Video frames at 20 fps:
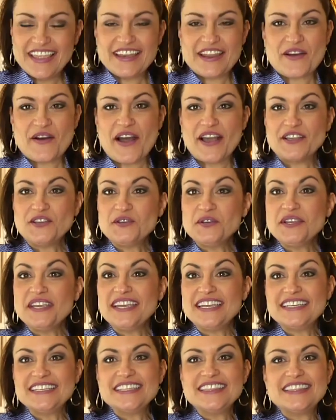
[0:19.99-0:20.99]
Now, I
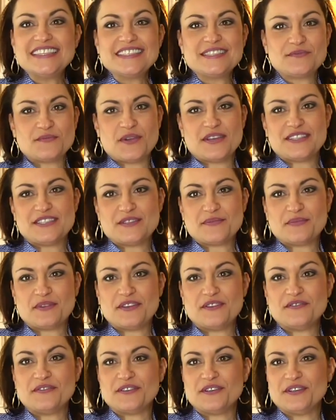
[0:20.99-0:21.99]
created this
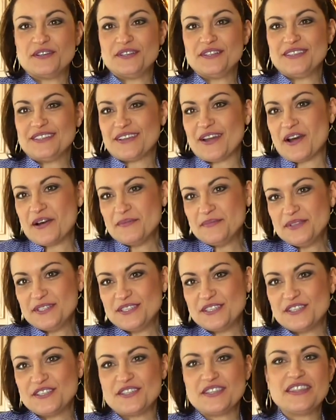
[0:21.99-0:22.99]
recipe for the
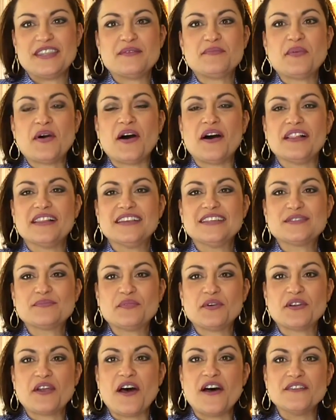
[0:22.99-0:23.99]
competition that Paula has
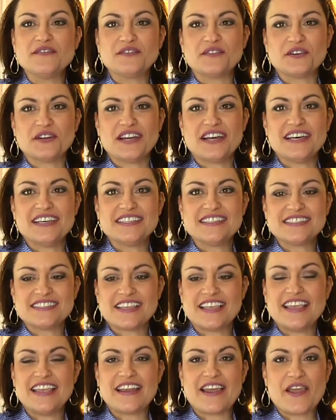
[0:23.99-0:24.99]
put on for us,
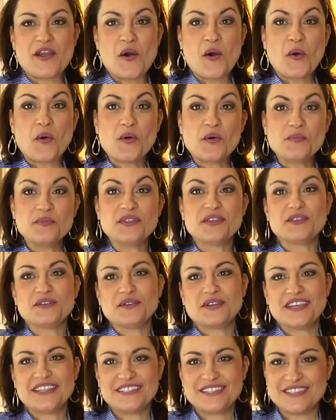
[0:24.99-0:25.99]
and I hope that you
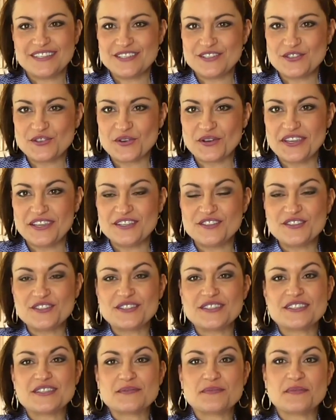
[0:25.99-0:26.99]
get to enjoy it
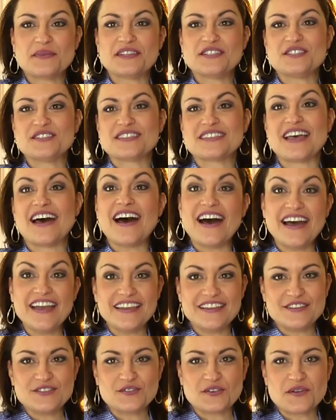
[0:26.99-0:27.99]
just as much as I
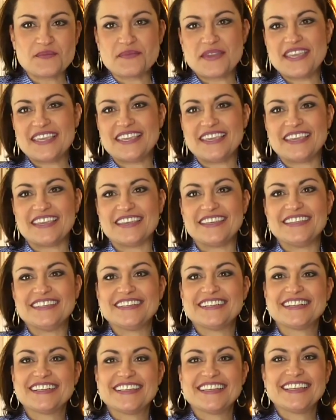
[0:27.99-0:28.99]
enjoy making it.
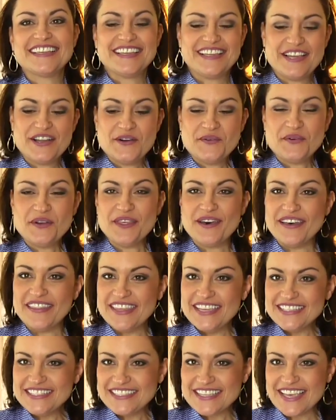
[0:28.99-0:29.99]
With all
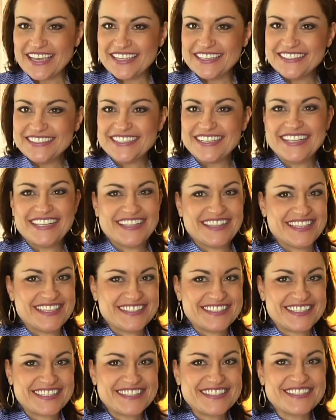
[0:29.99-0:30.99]
that said,
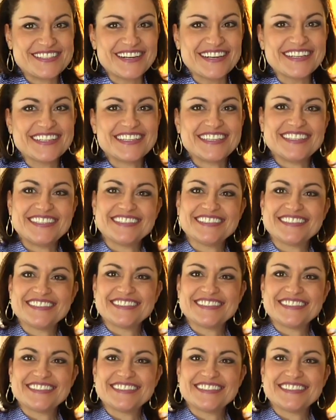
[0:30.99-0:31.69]
let's get started.